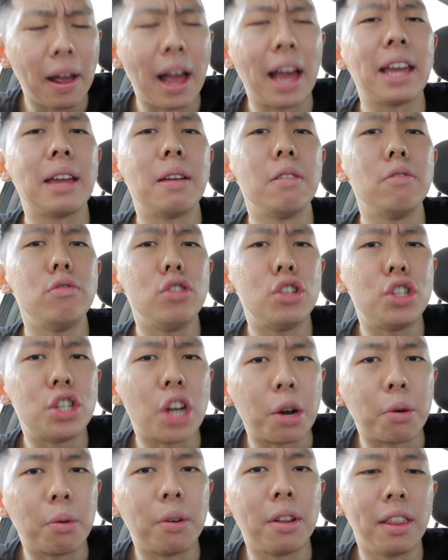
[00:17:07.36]
I am
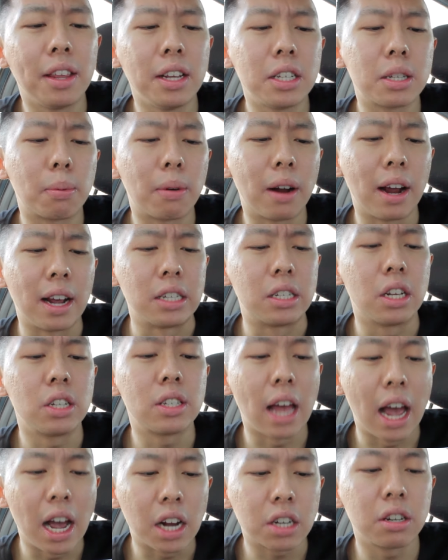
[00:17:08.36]
genuinely surprised.
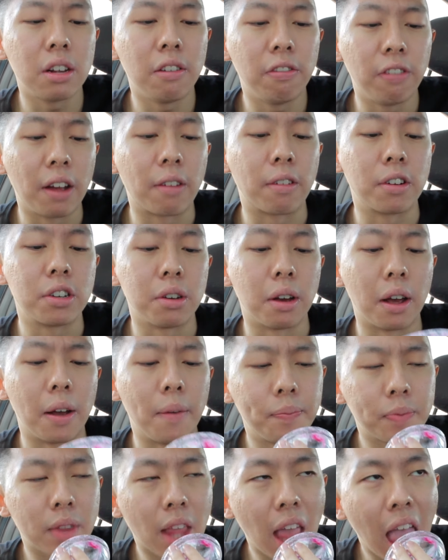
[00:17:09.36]
There's actually flavor to it.